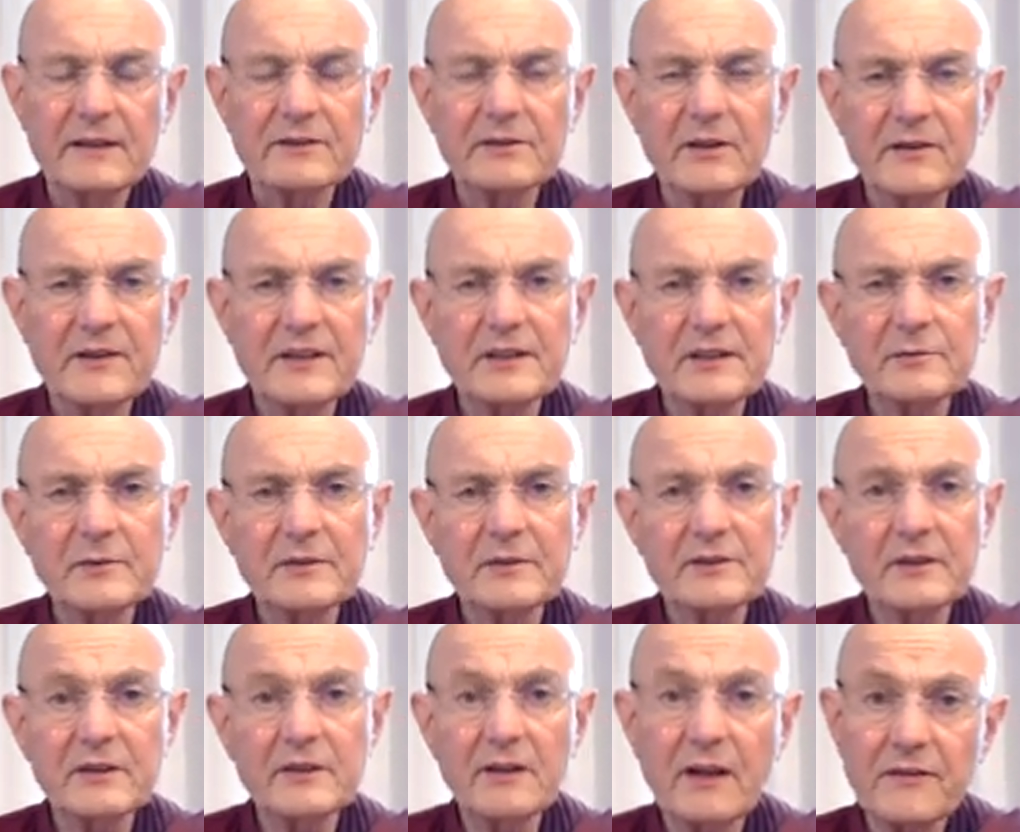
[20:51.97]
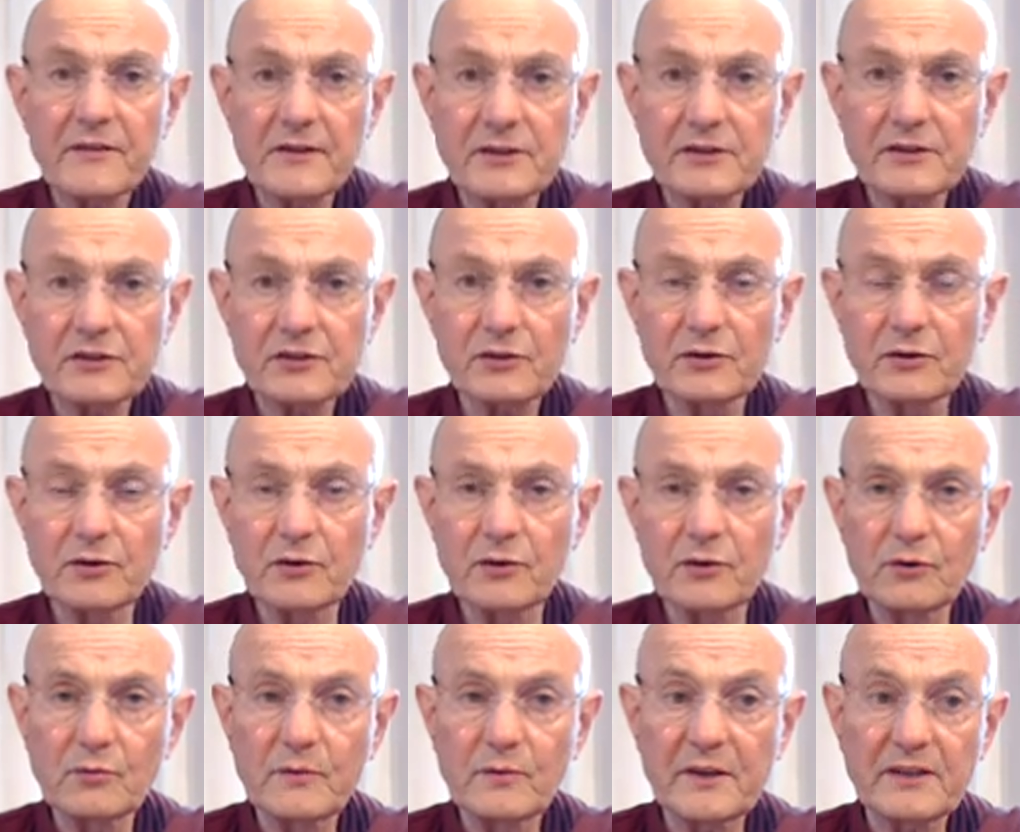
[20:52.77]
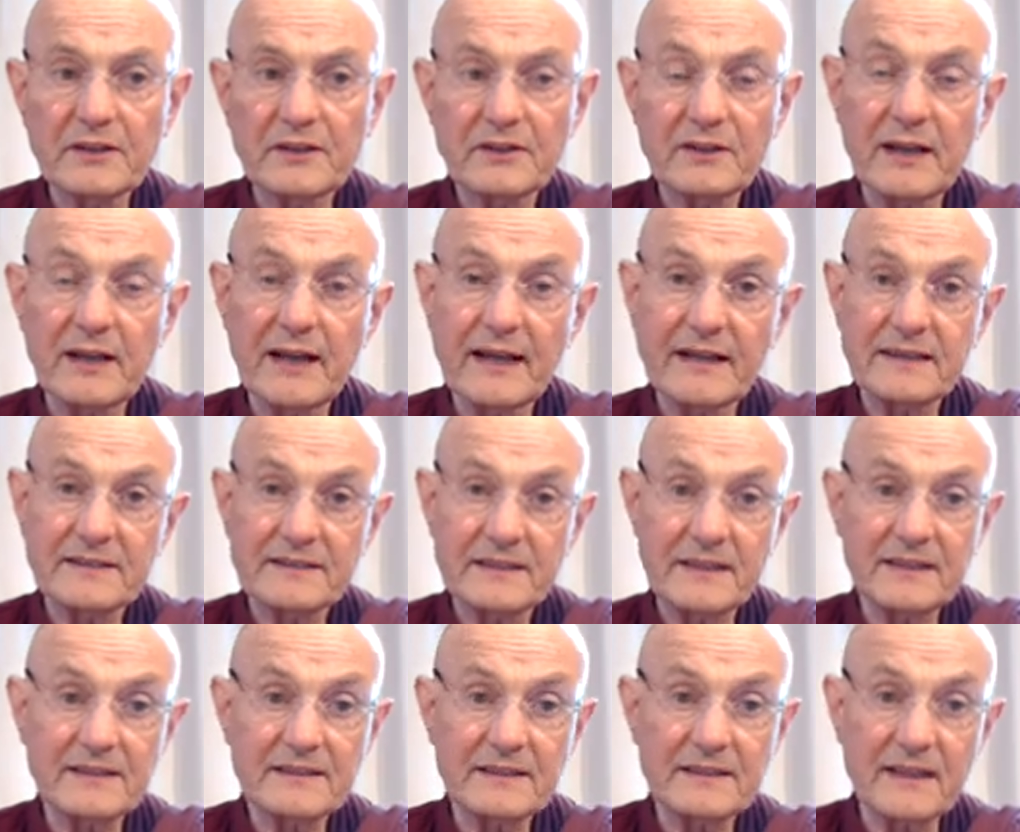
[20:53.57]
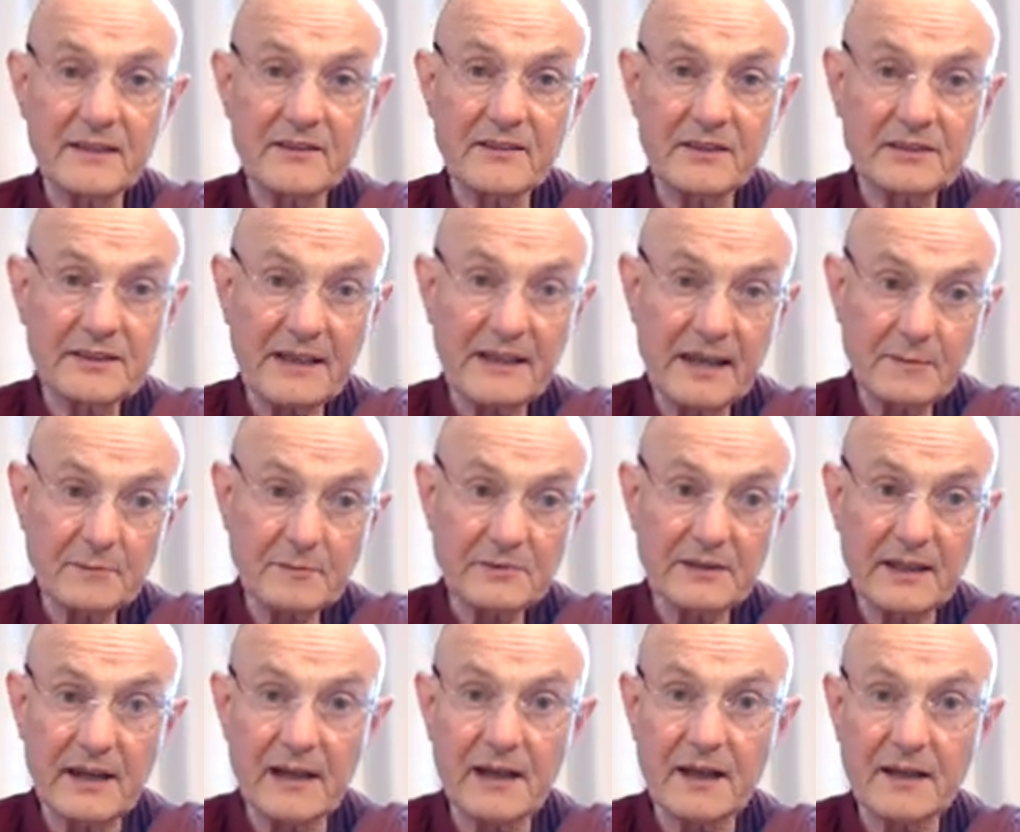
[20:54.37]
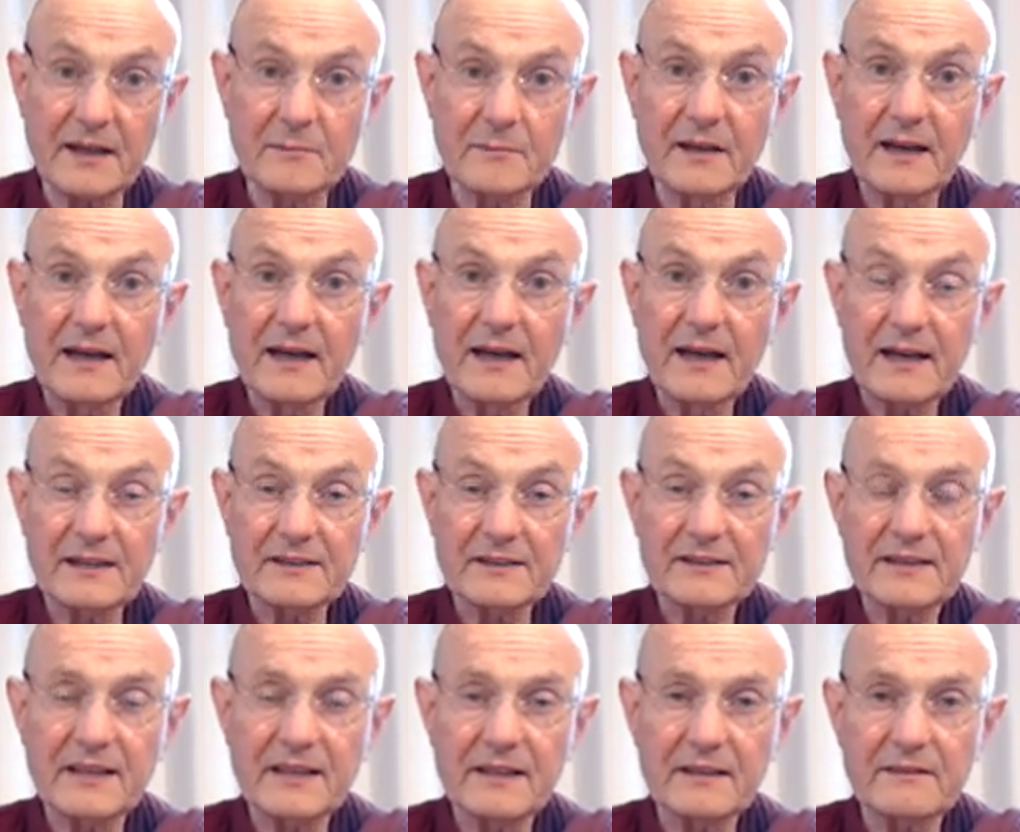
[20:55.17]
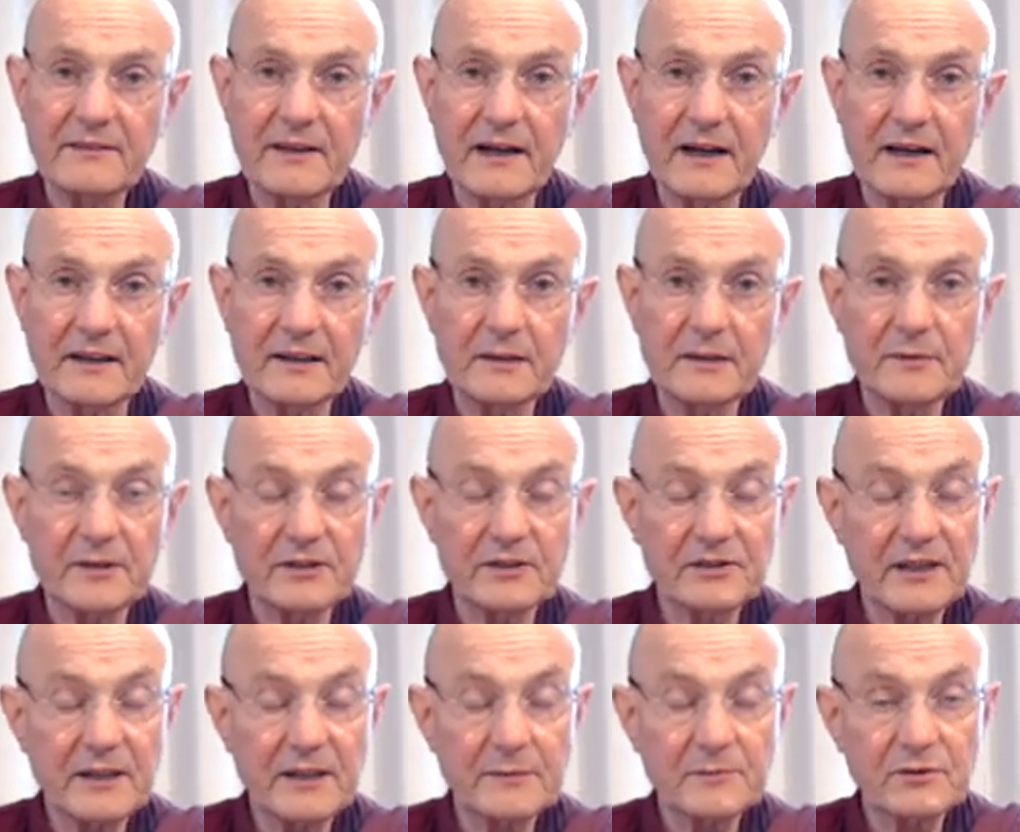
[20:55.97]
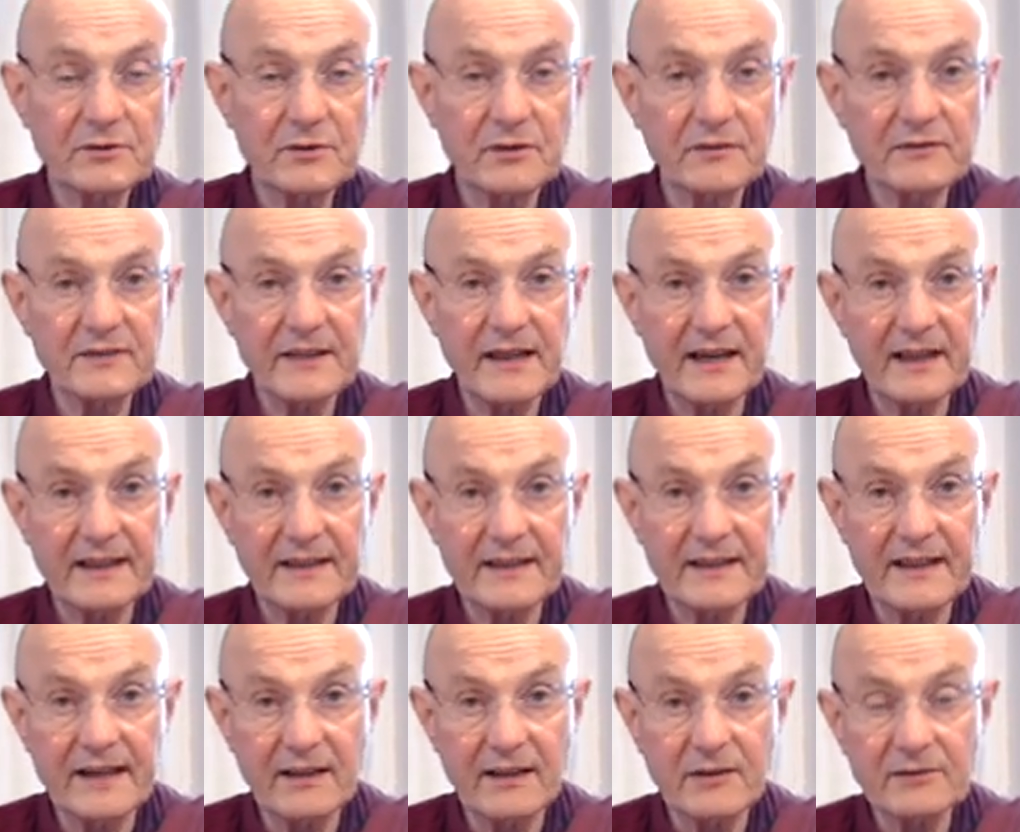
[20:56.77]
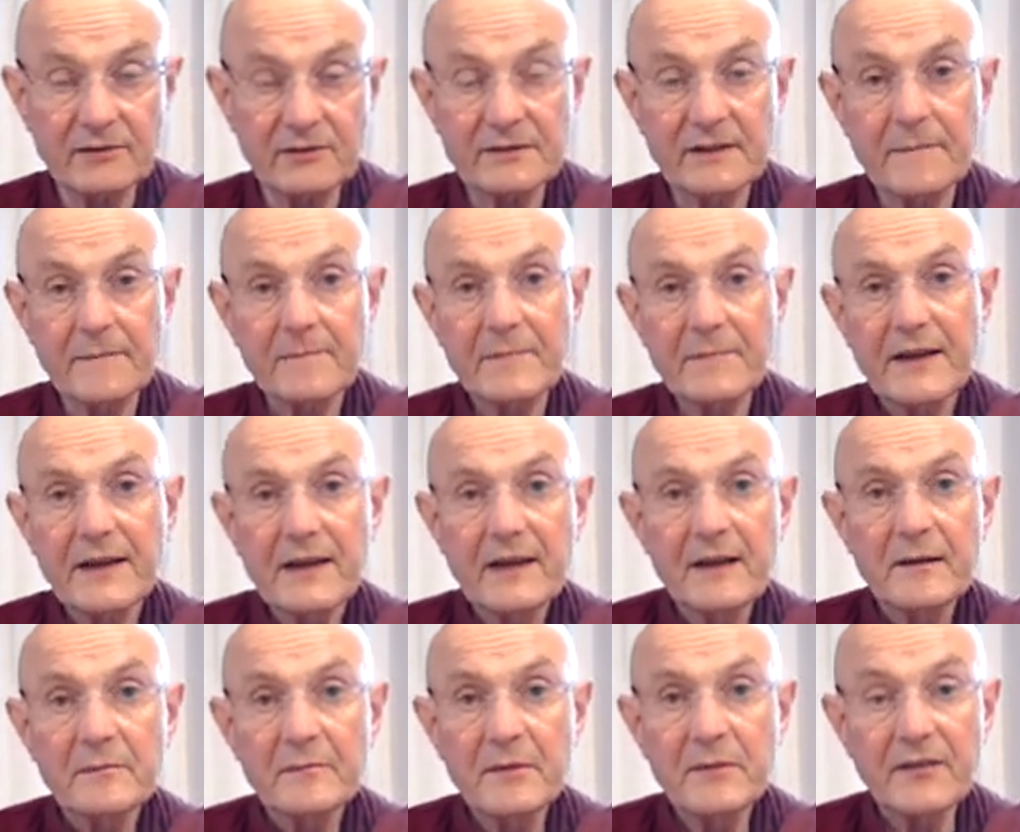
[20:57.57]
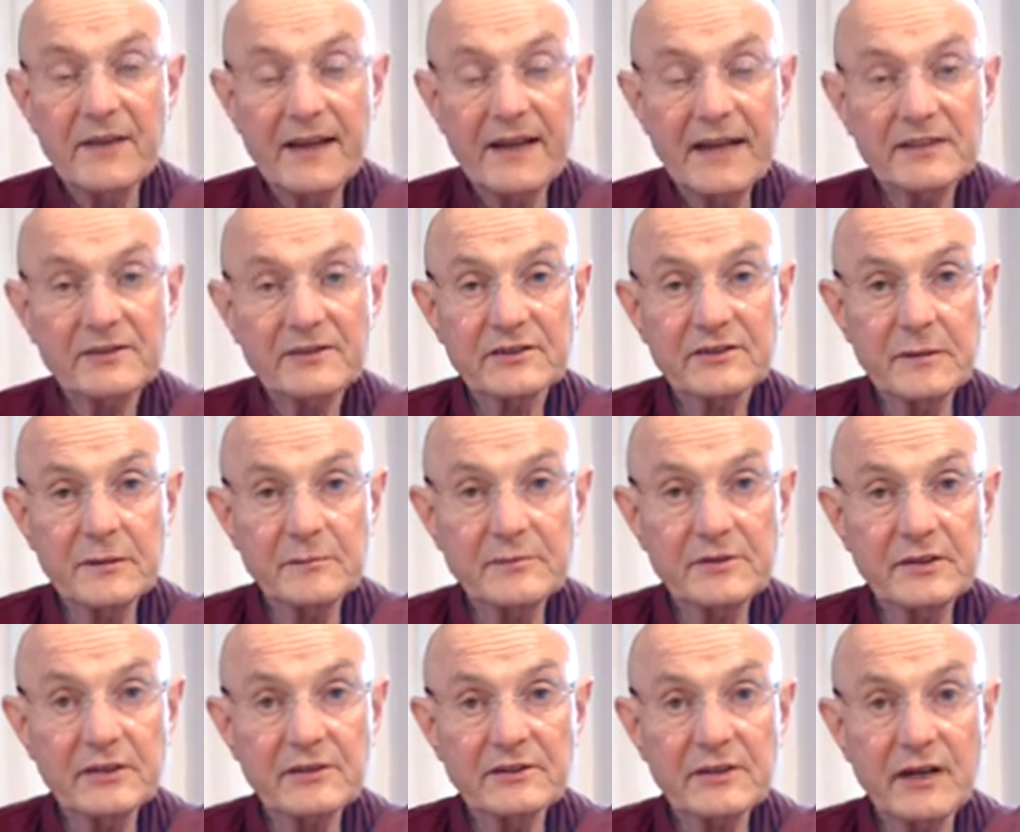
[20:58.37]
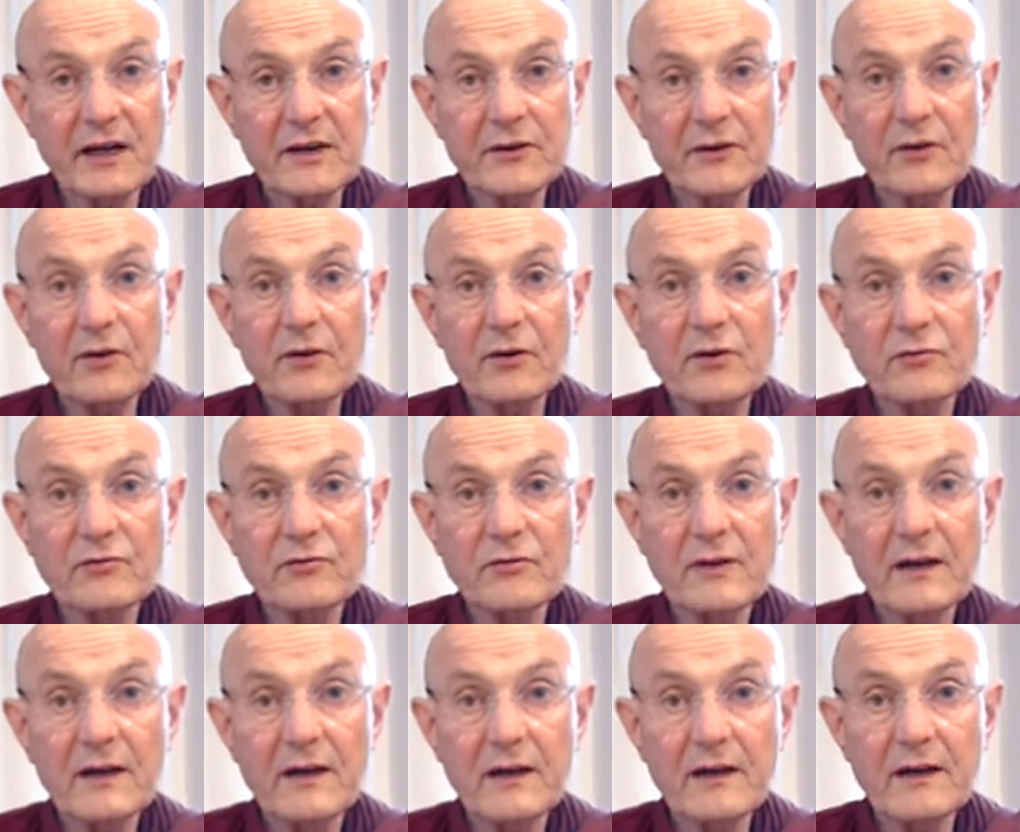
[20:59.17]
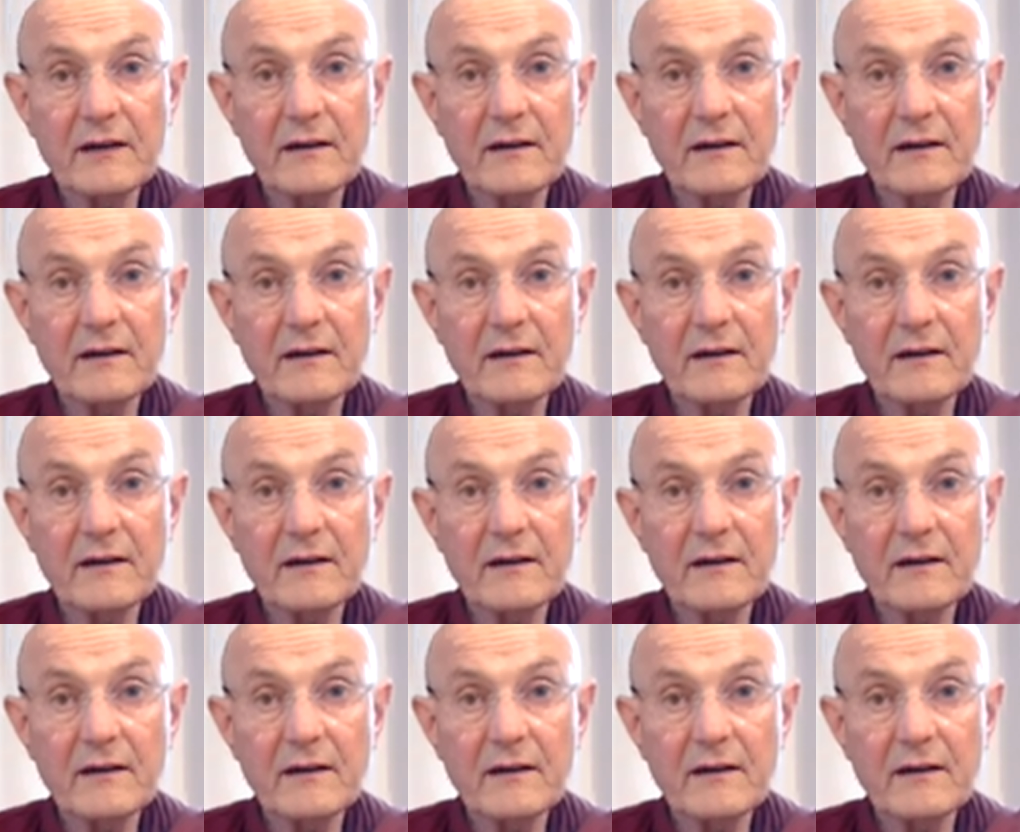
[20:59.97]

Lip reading: So this was another school which existed at the same time as Theravada, but seems to have died out. But their scriptures are all